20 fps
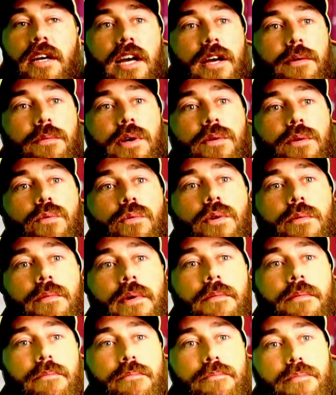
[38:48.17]
And we warm
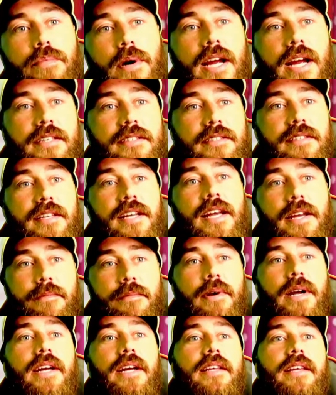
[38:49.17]
up brakes,
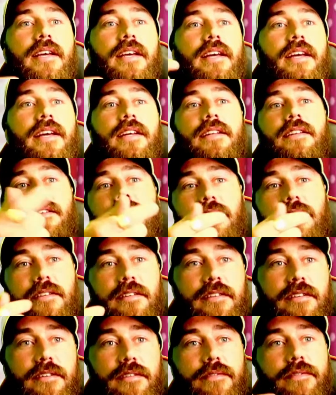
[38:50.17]
handbrake, and
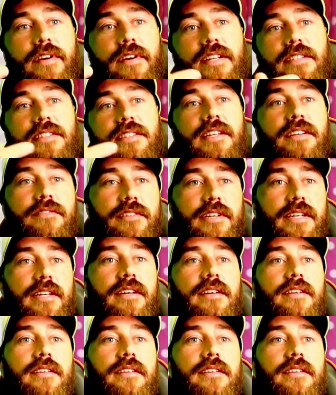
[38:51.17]
front and rear.